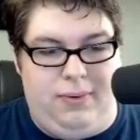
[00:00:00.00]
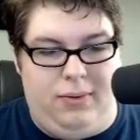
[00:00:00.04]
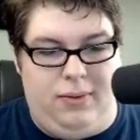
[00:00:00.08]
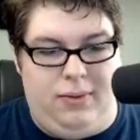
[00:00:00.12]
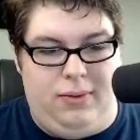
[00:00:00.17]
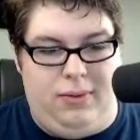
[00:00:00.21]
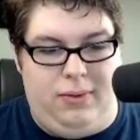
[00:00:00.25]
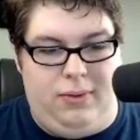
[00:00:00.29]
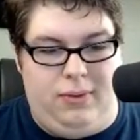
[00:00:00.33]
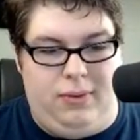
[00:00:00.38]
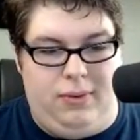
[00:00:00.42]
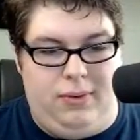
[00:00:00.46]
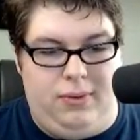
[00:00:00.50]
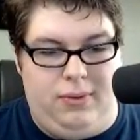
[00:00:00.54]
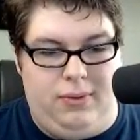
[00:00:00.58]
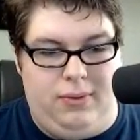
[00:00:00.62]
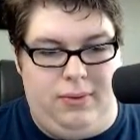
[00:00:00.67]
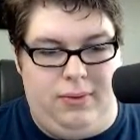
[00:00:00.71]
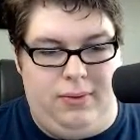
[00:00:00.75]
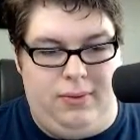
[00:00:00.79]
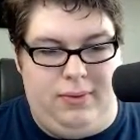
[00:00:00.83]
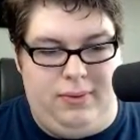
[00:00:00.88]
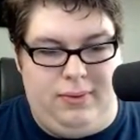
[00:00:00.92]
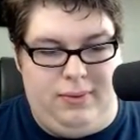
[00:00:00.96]

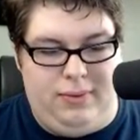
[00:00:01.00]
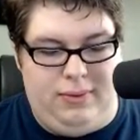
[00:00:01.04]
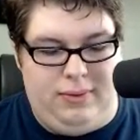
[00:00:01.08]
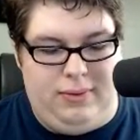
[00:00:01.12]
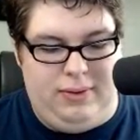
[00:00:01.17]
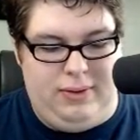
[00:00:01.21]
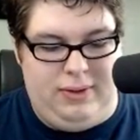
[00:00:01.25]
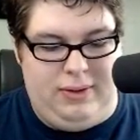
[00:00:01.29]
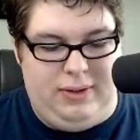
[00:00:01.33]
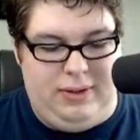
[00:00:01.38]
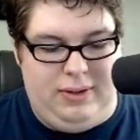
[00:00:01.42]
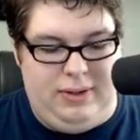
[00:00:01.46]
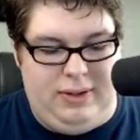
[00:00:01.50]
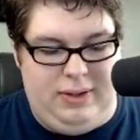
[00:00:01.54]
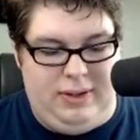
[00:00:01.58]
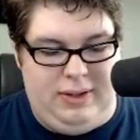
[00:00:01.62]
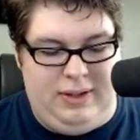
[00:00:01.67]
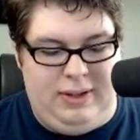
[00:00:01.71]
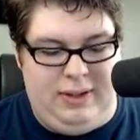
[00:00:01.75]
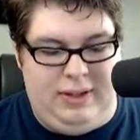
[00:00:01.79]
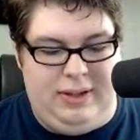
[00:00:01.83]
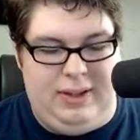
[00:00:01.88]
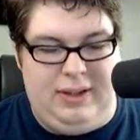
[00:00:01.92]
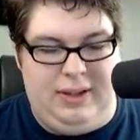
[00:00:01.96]

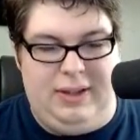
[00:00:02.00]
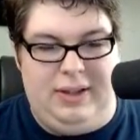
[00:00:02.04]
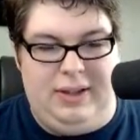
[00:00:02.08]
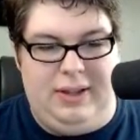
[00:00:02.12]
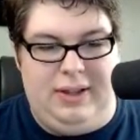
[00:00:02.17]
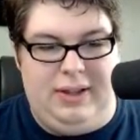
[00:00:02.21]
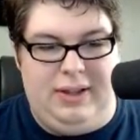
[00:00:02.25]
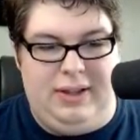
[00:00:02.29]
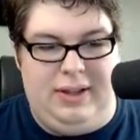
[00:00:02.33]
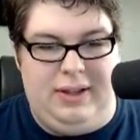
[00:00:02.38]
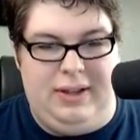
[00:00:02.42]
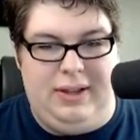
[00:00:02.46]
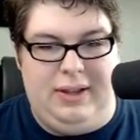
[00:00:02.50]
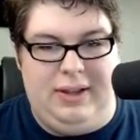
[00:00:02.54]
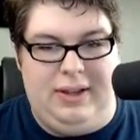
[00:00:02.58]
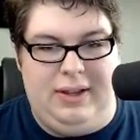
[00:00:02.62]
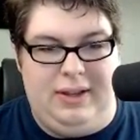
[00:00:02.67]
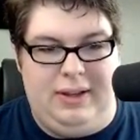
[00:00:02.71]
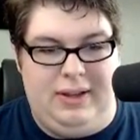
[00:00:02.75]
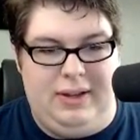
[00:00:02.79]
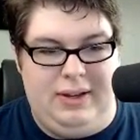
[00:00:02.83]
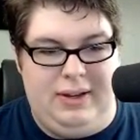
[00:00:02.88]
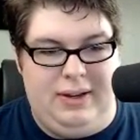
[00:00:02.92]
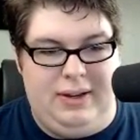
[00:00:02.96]

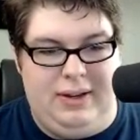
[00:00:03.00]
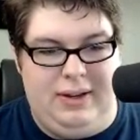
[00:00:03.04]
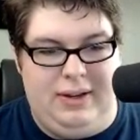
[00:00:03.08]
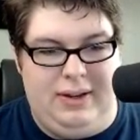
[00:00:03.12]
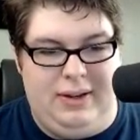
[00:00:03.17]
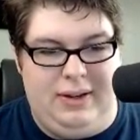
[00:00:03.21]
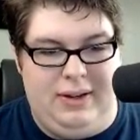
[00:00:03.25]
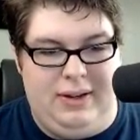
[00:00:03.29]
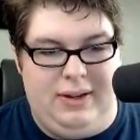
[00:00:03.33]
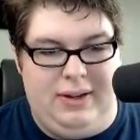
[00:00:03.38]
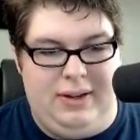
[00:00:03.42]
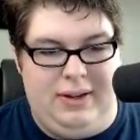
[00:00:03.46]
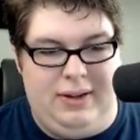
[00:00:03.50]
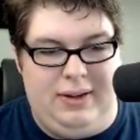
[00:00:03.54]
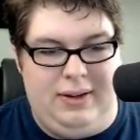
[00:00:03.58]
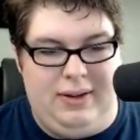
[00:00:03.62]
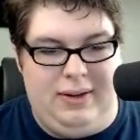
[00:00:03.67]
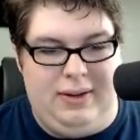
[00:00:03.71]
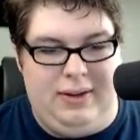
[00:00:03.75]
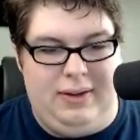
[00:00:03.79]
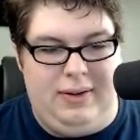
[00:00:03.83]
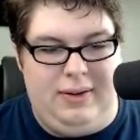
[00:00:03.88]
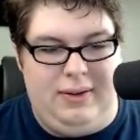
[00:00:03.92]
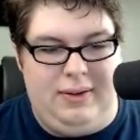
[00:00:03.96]

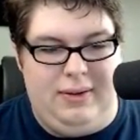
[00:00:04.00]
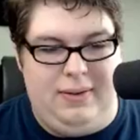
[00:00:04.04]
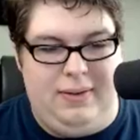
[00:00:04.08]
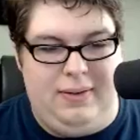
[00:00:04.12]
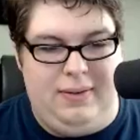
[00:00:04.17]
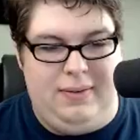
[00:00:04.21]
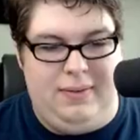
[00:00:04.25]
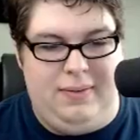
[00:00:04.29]
[no speech]